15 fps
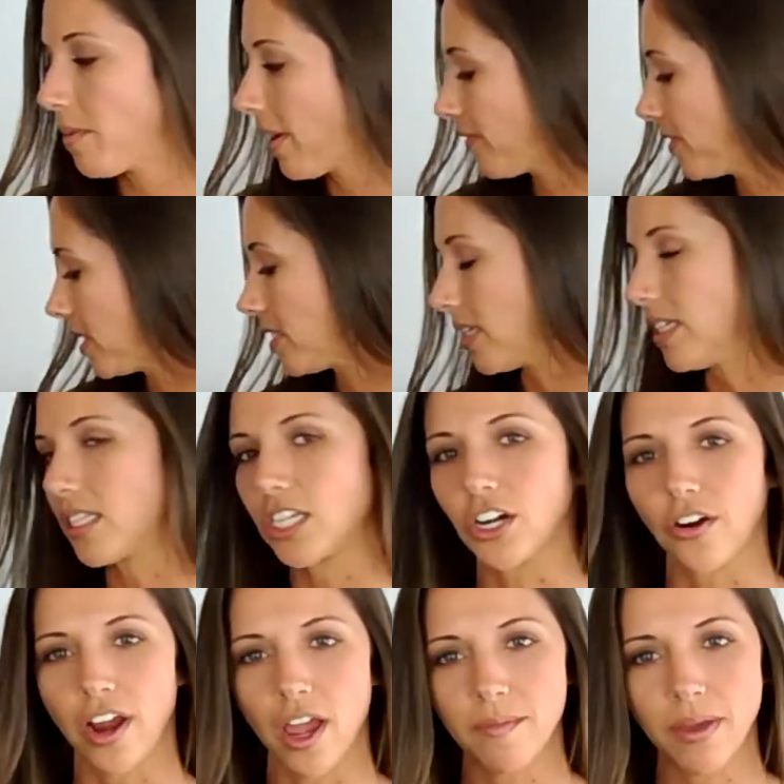Breakfast's
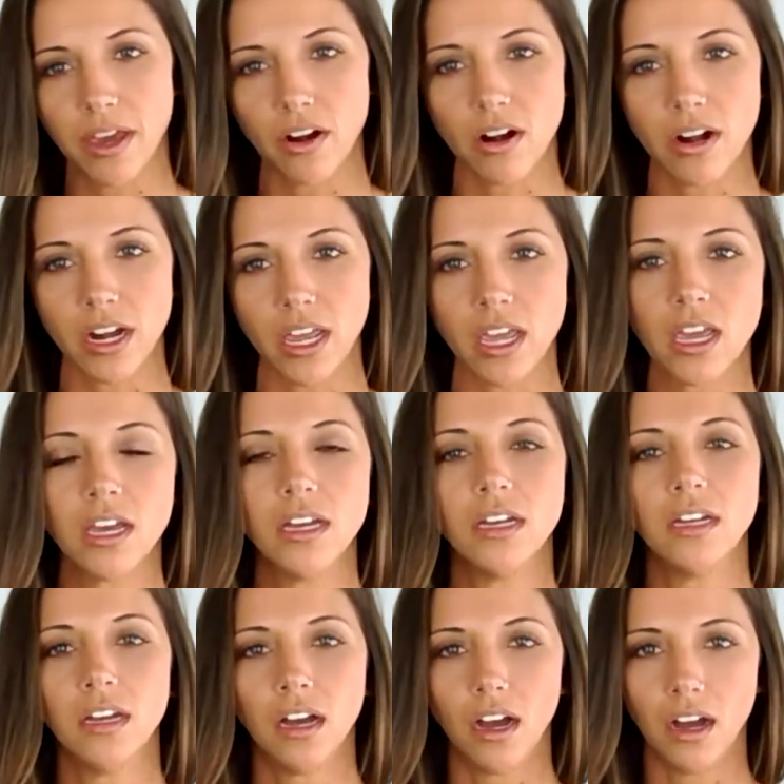Instagram had already
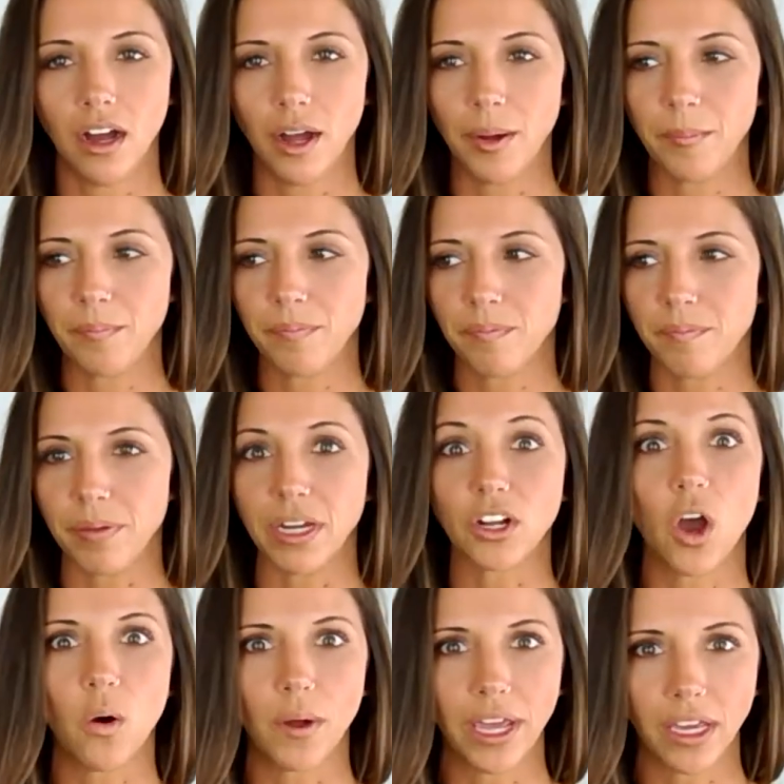been
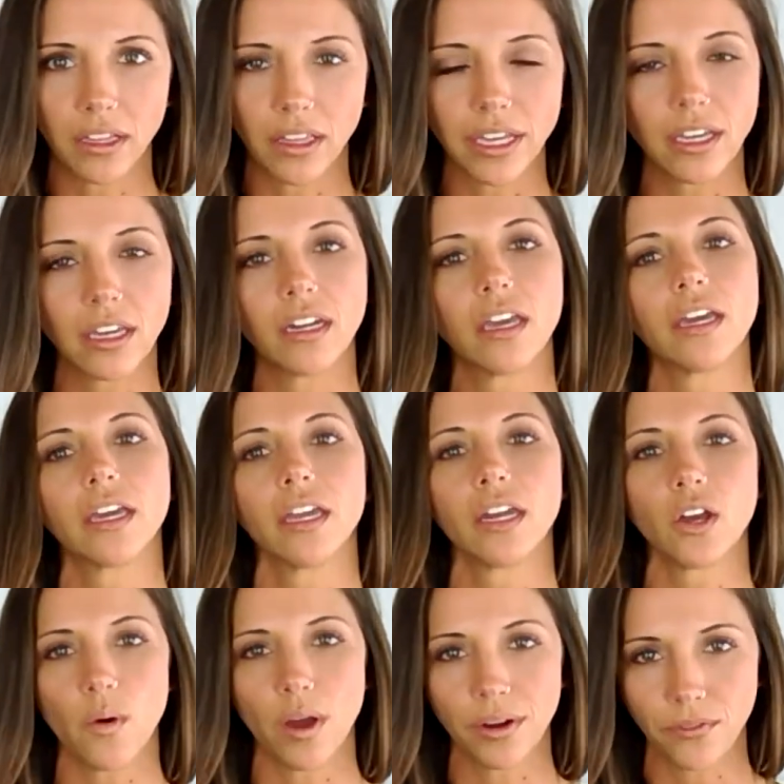going and getting
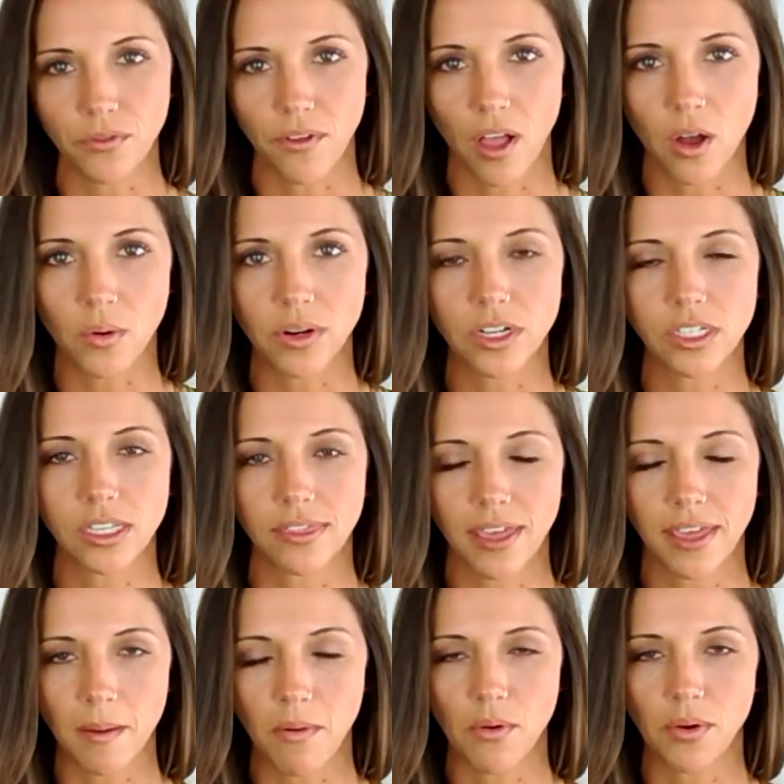quite a few followers at
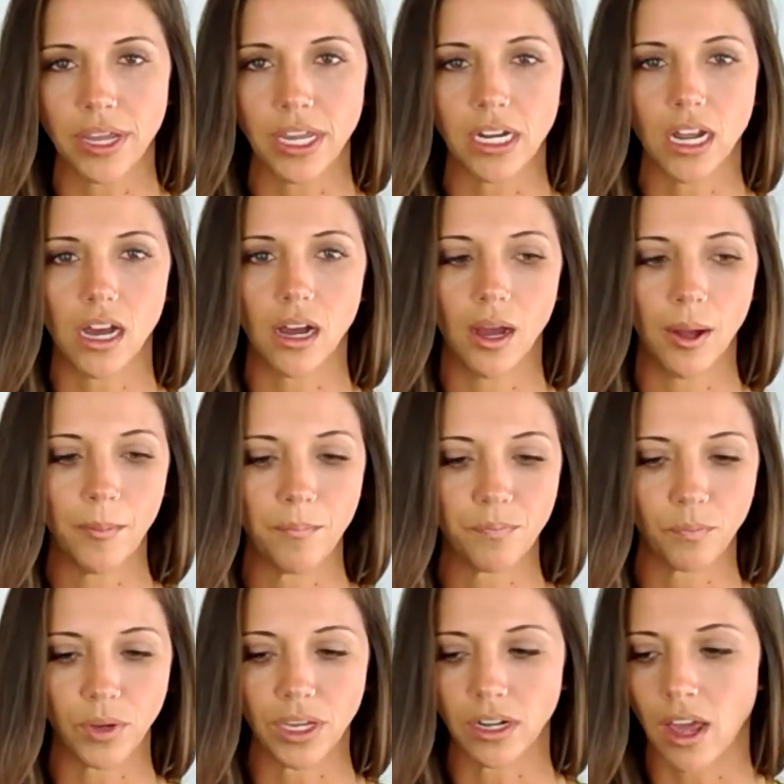that point.
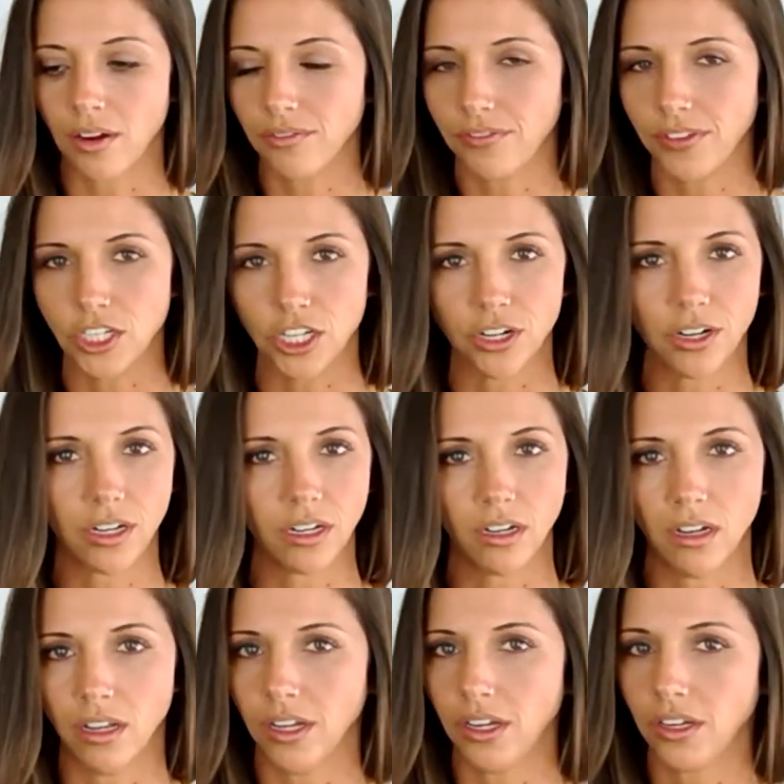We had gotten featured
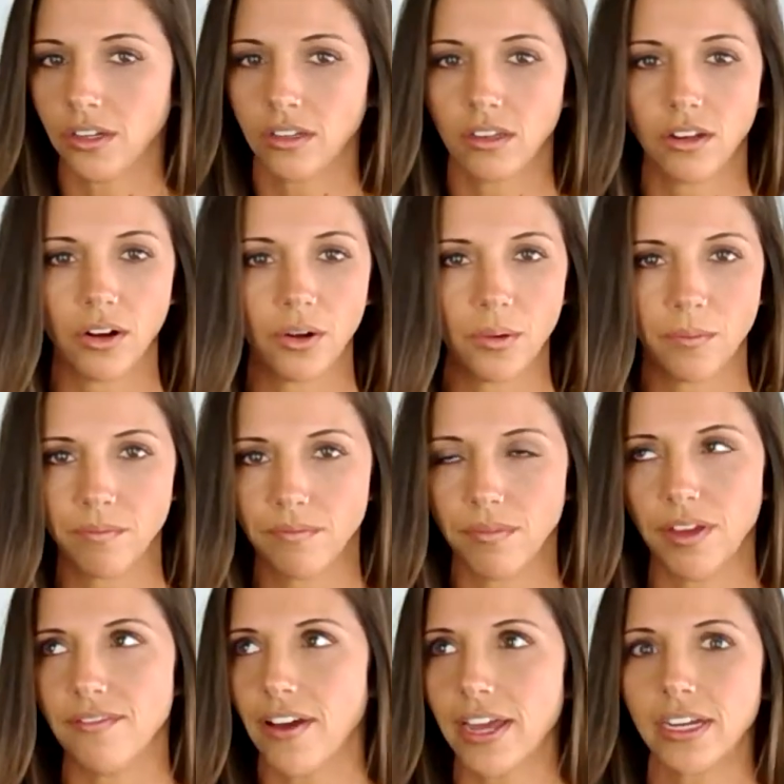and
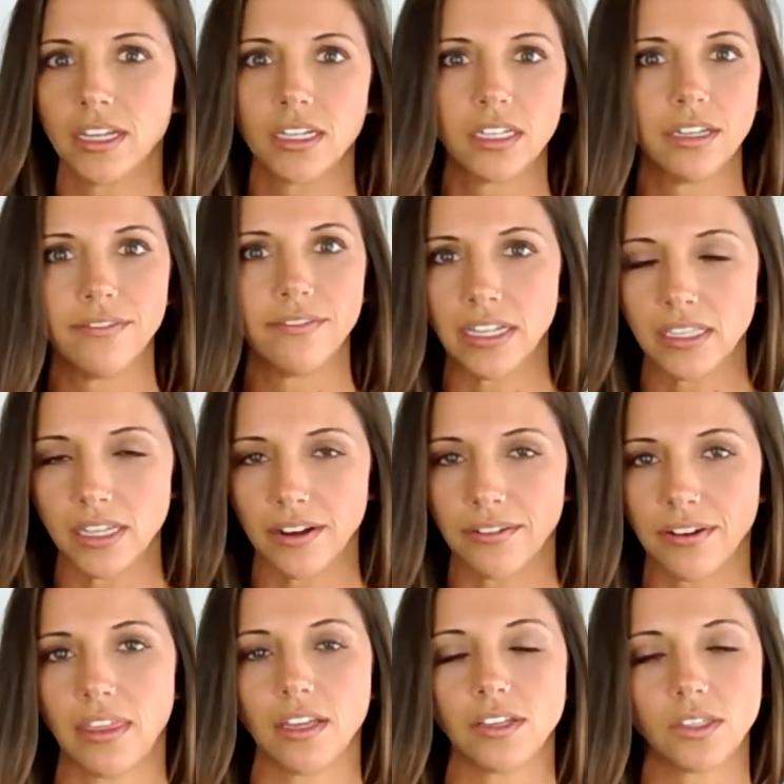invited to events and
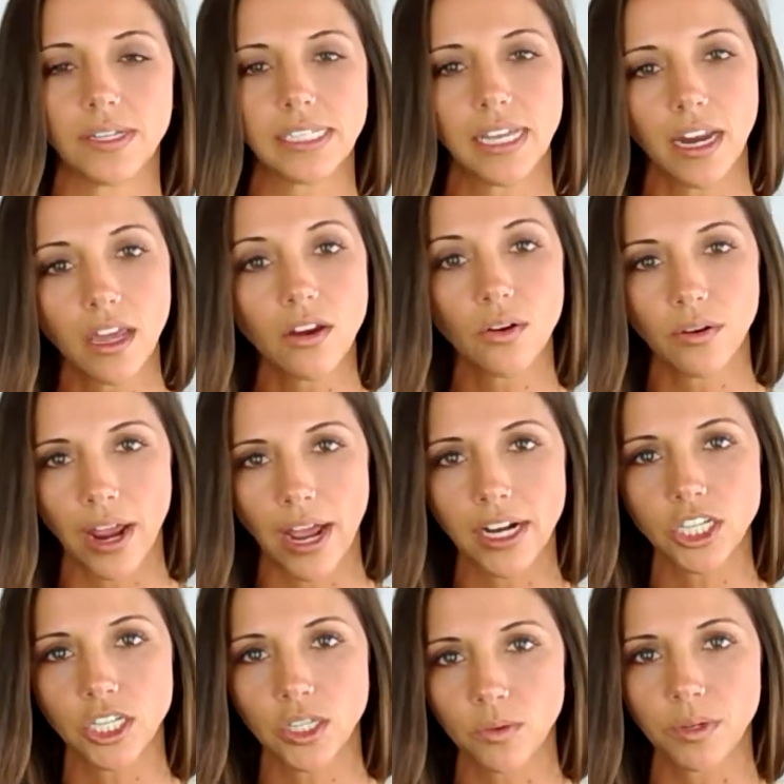everything. So he said, hey, you're
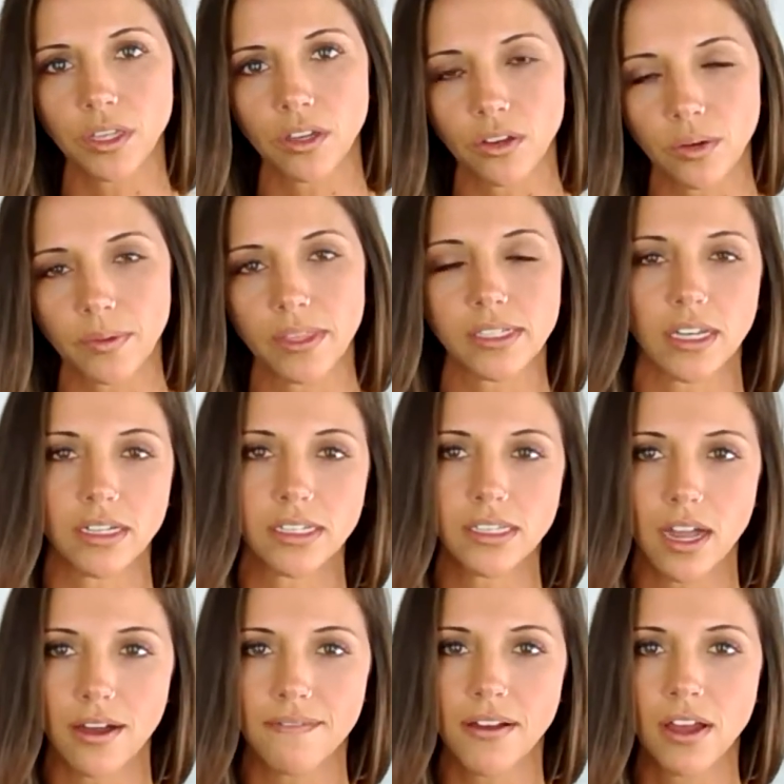actually really good at this kind of
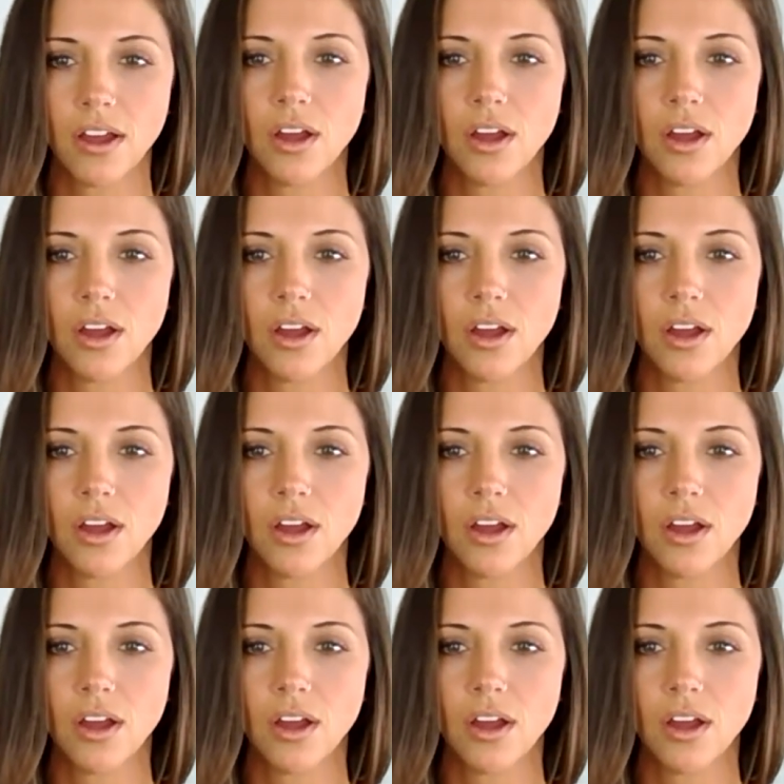stuff.